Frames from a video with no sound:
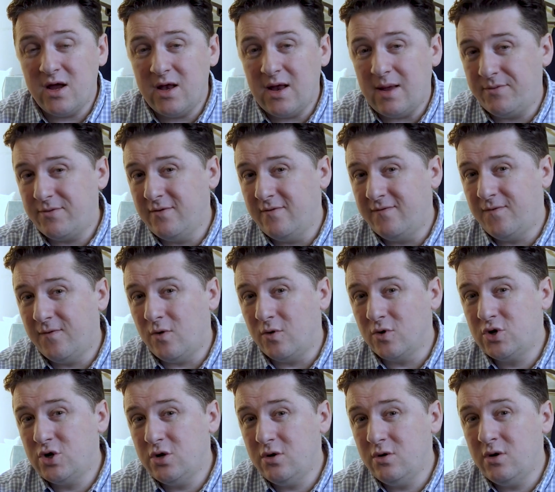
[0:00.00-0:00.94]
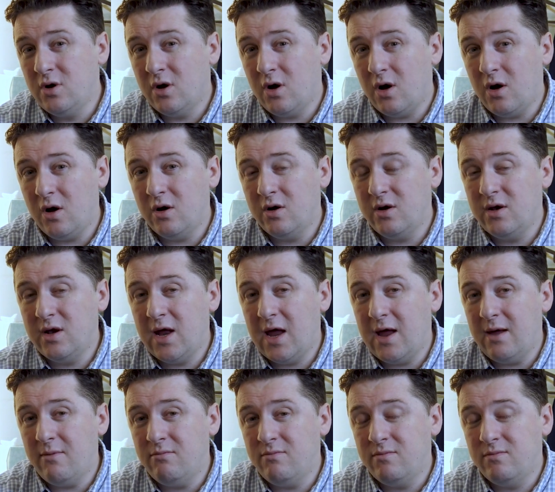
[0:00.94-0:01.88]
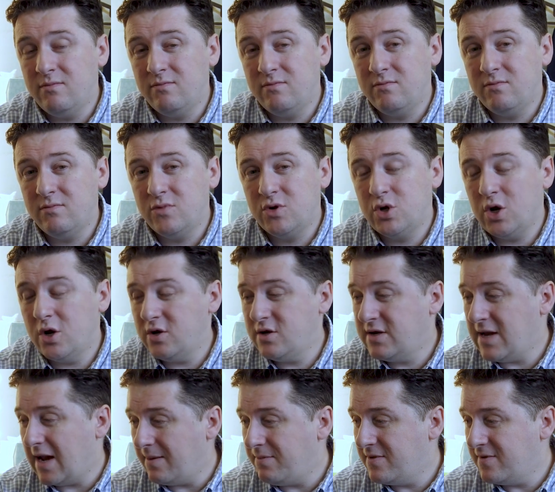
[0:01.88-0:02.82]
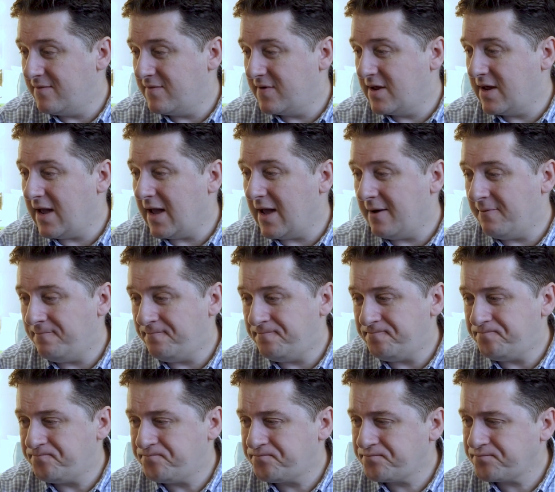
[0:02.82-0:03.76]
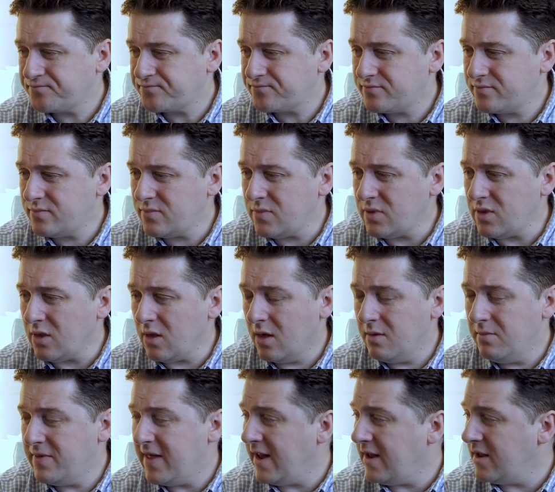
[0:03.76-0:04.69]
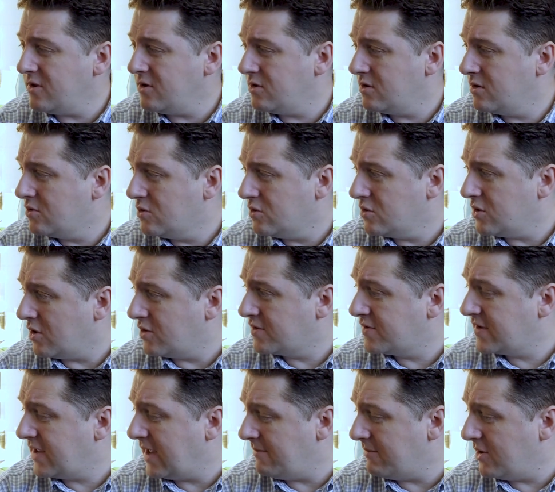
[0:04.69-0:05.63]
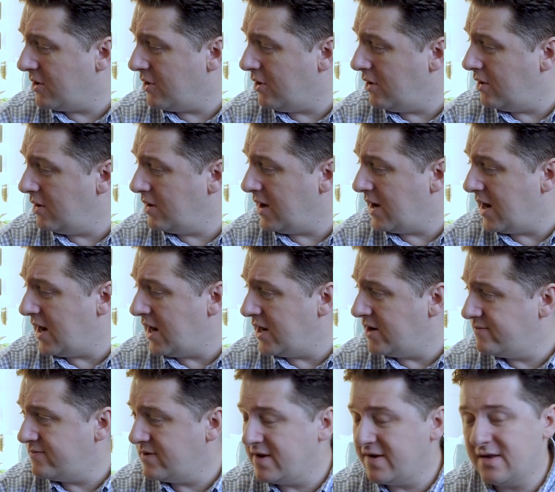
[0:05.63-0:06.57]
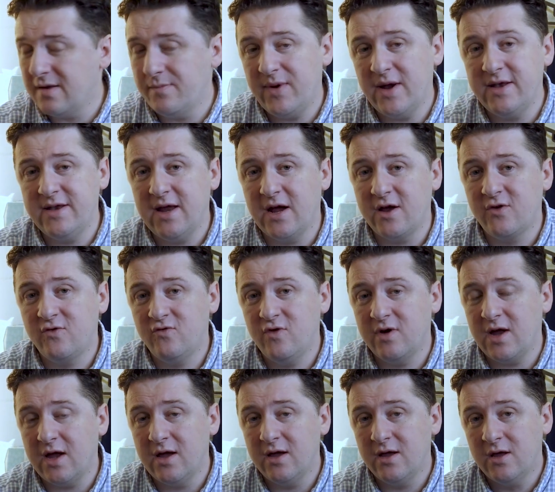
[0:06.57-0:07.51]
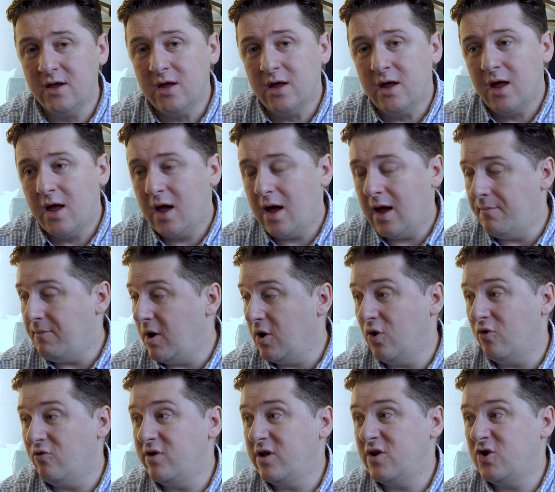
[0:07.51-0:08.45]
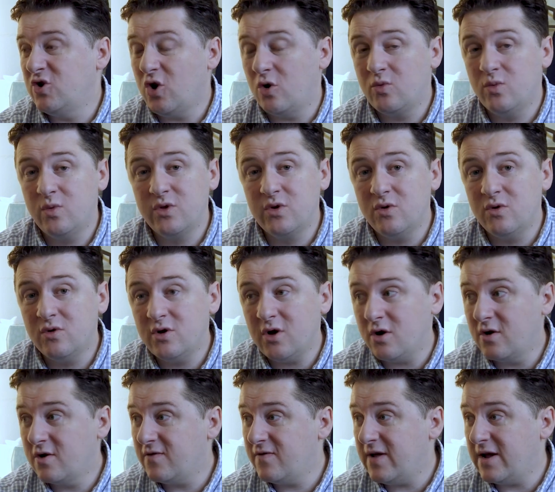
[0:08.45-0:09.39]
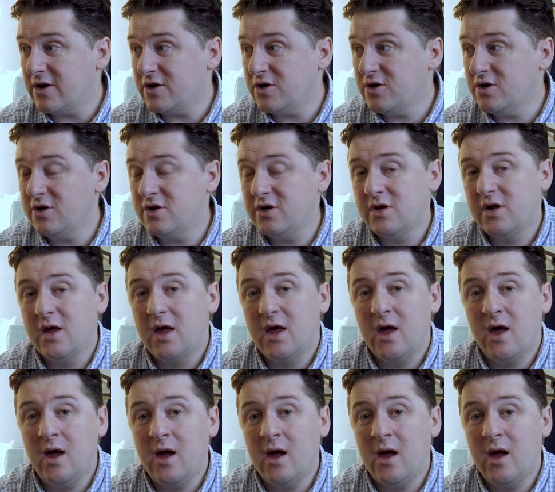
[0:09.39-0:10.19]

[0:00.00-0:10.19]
an absolute fortune on certain types of gear. Then Godox came along and released a Pentax trigger. I already shot with Godox flashes,